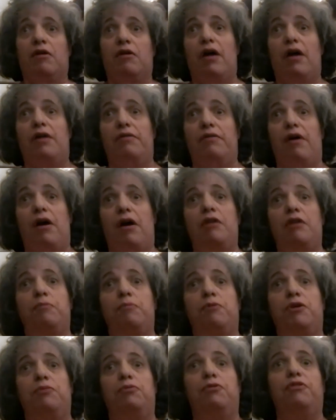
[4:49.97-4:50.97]
A lot of
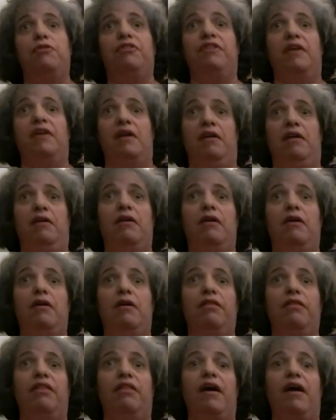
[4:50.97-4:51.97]
people think
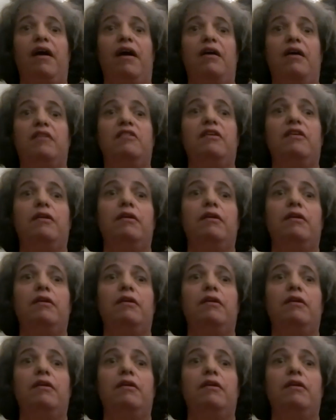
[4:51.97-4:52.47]
that